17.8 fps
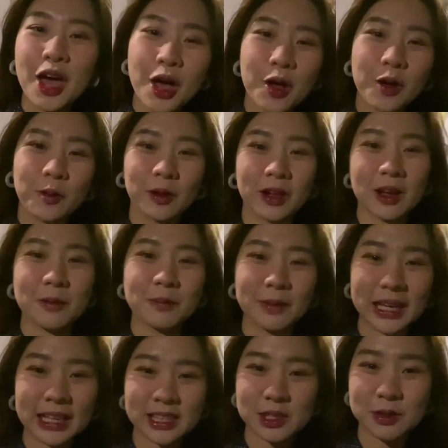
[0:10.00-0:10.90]
Welcome
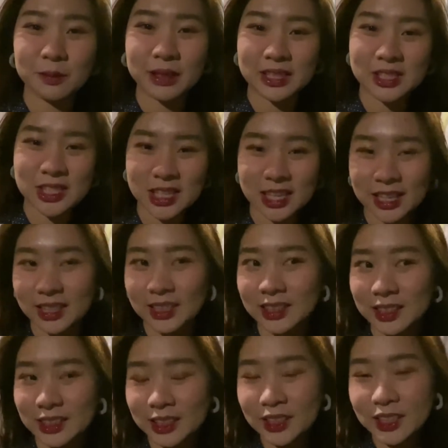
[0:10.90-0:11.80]
back to my
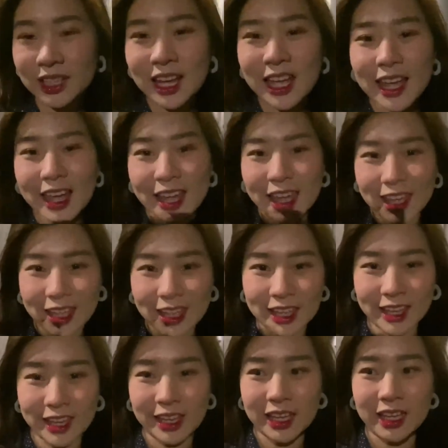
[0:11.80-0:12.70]
channel,
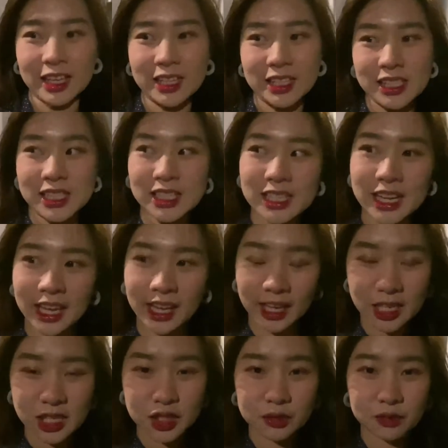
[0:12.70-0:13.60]
and
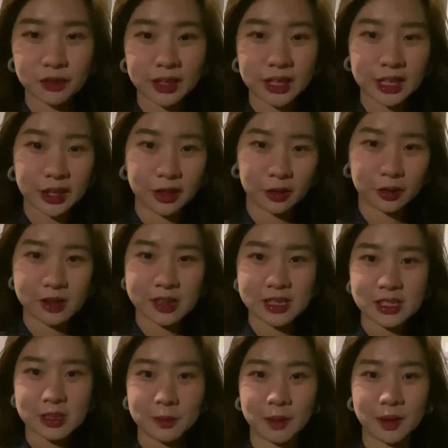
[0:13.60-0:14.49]
today's video
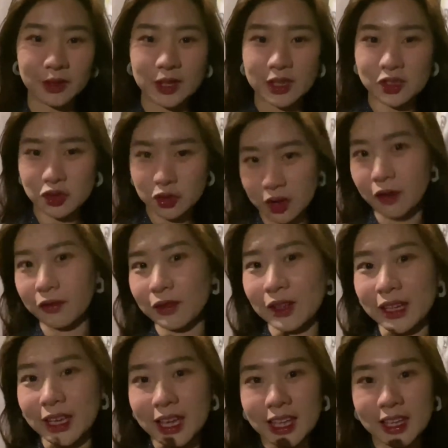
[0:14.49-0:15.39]
is about a travel
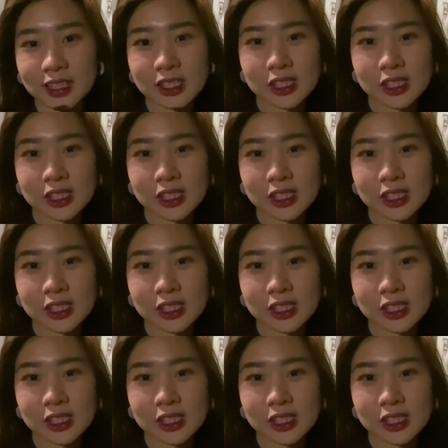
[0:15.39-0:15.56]
again.